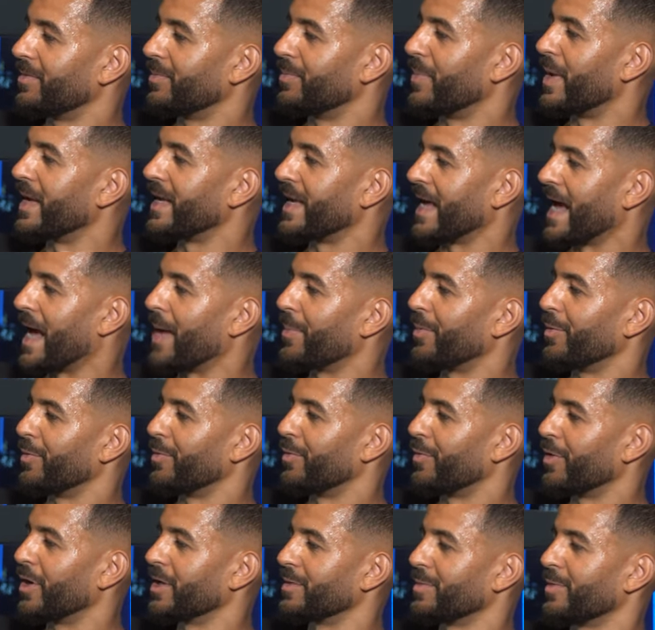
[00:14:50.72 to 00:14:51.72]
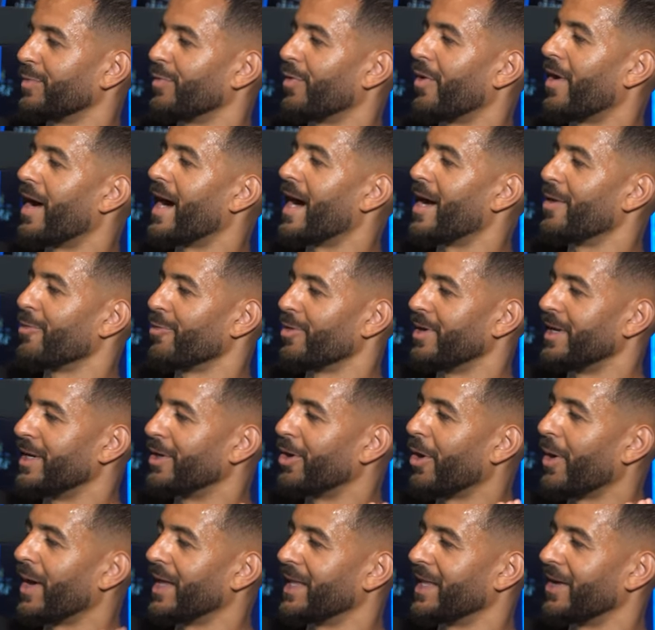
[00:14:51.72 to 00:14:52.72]
make it happen first before I really
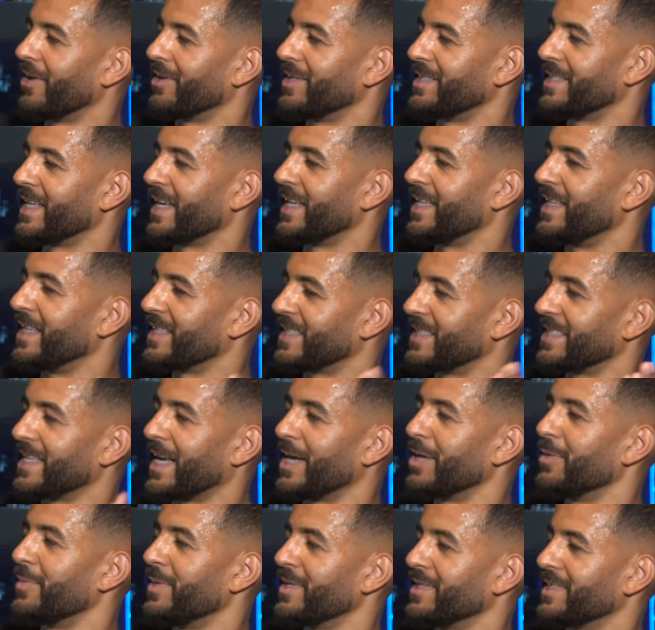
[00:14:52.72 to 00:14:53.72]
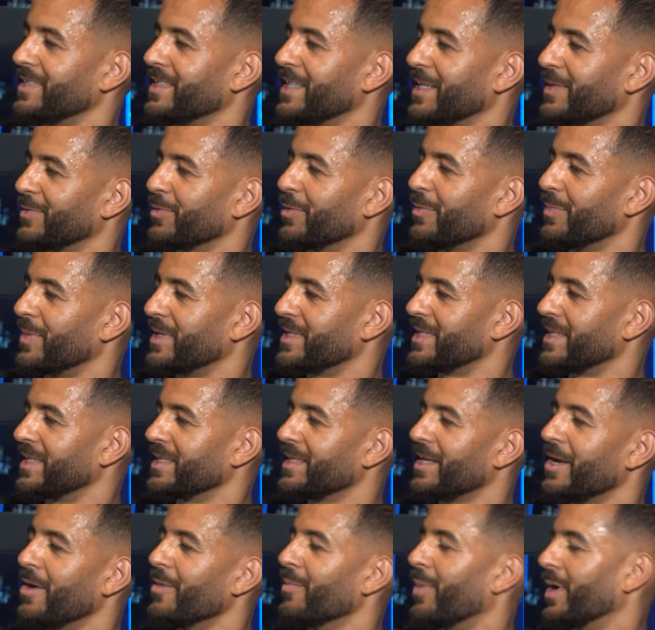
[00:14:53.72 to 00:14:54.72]
go out there and say, this is how you be successful in
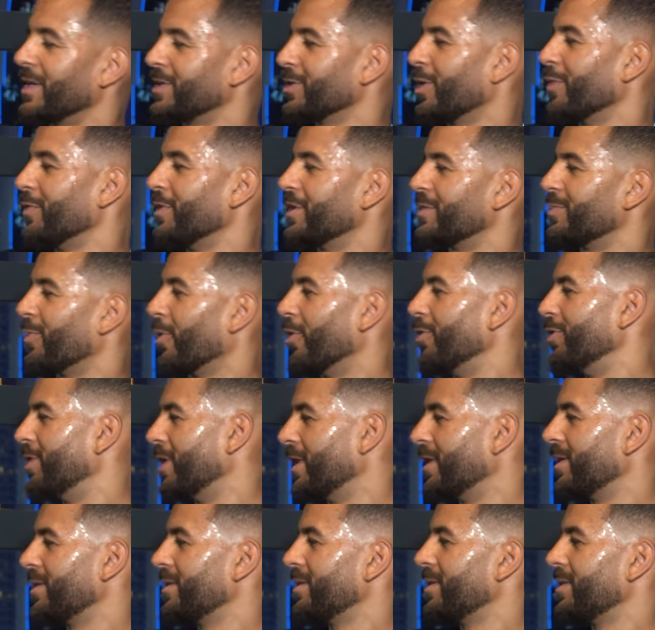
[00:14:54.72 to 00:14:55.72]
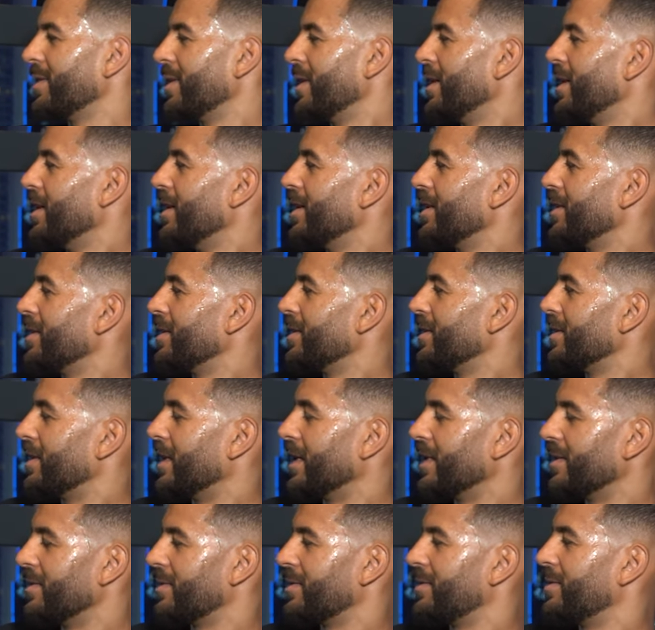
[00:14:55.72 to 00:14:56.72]
business. But it's obvious, bro, that
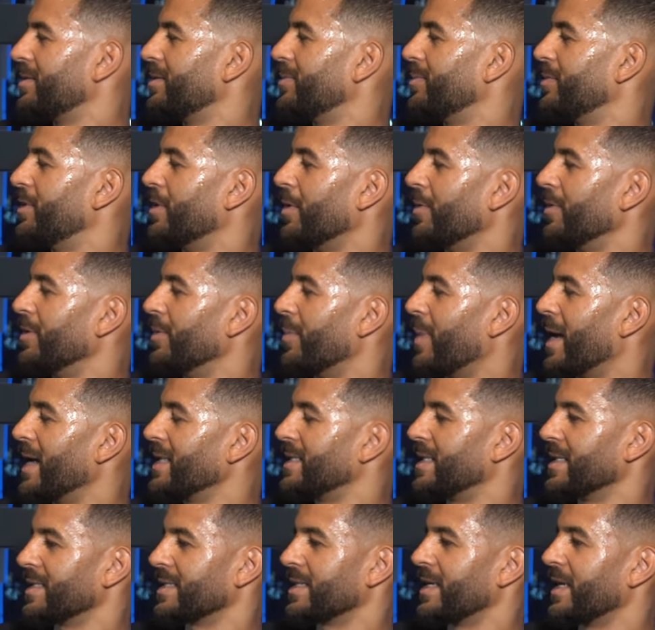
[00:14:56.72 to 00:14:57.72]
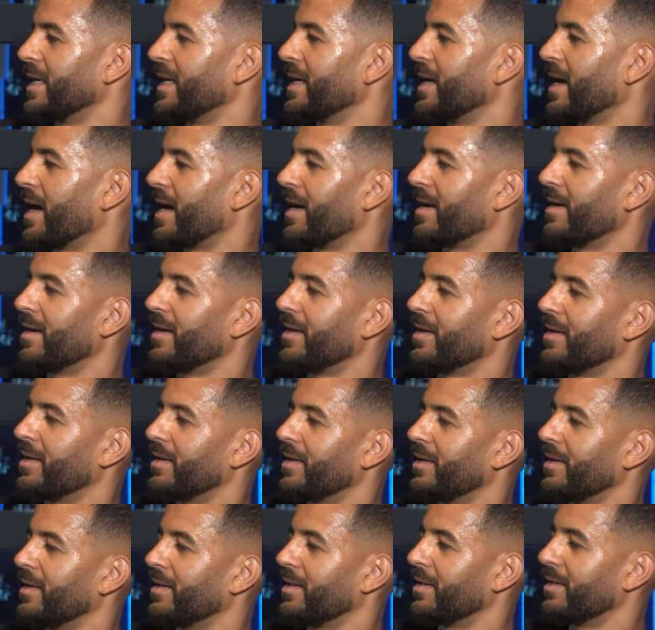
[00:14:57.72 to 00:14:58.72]
the mindset's key,
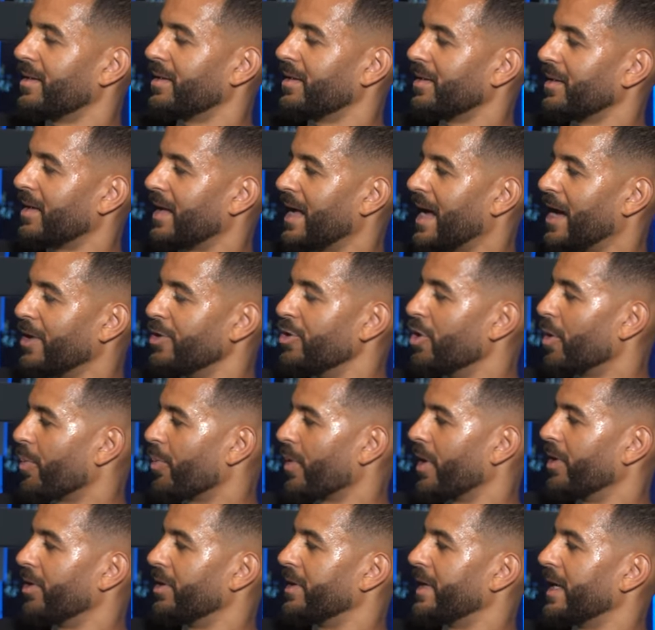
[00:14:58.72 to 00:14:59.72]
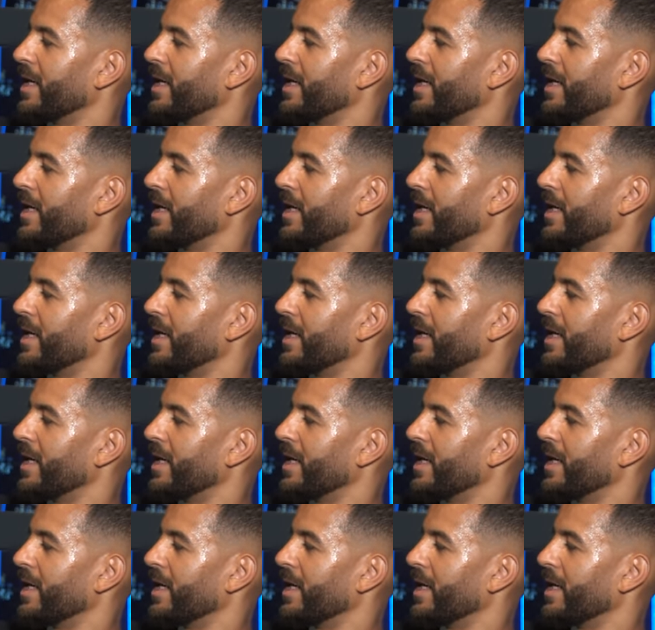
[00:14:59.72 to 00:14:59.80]
how you operate on a